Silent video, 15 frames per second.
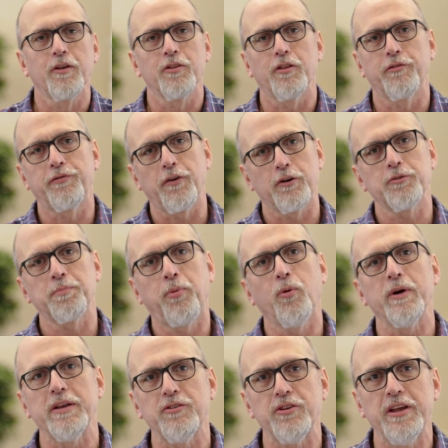The first
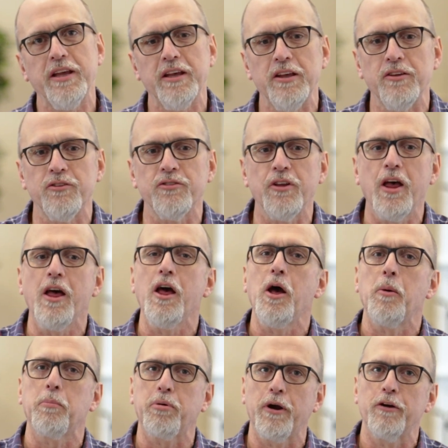point is
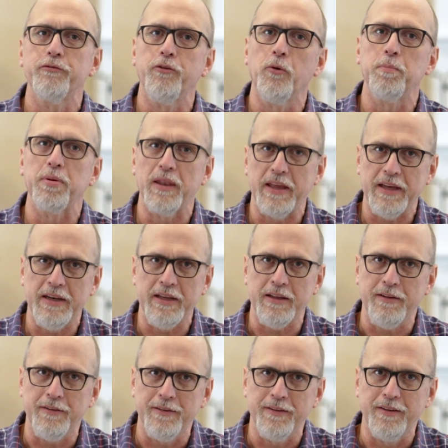prayerful planning.
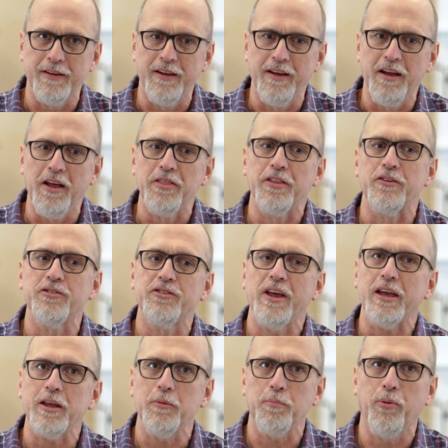The
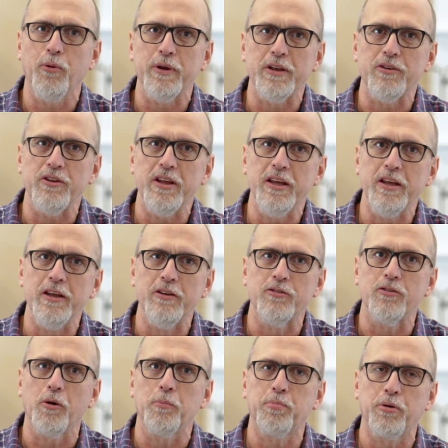second point
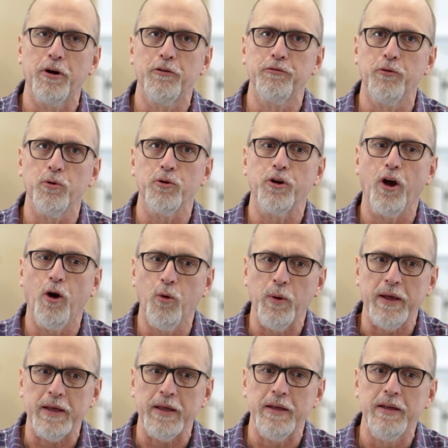is prayerful
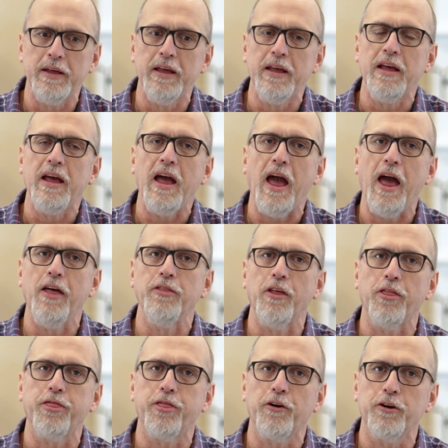going. And the
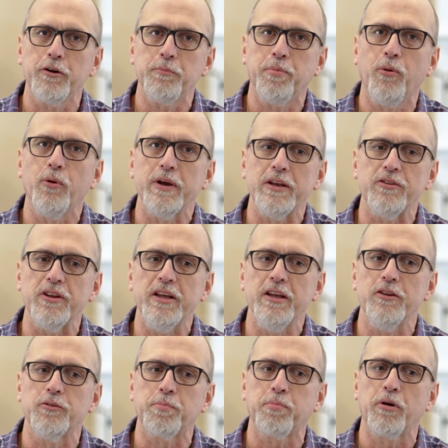third point
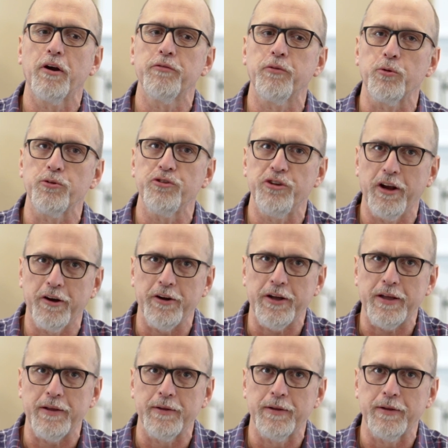is prayerful sharing.